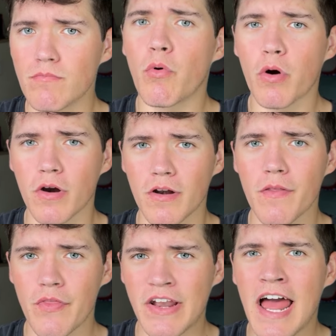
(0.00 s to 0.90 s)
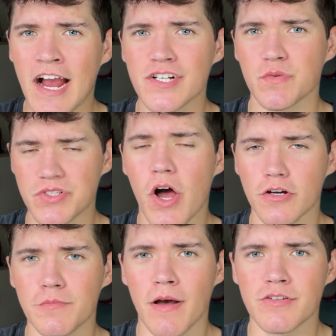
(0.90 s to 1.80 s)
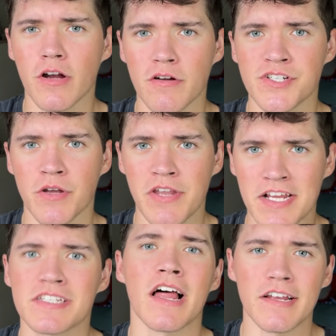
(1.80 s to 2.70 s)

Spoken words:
more than an actual Taco Bell taco shell tastes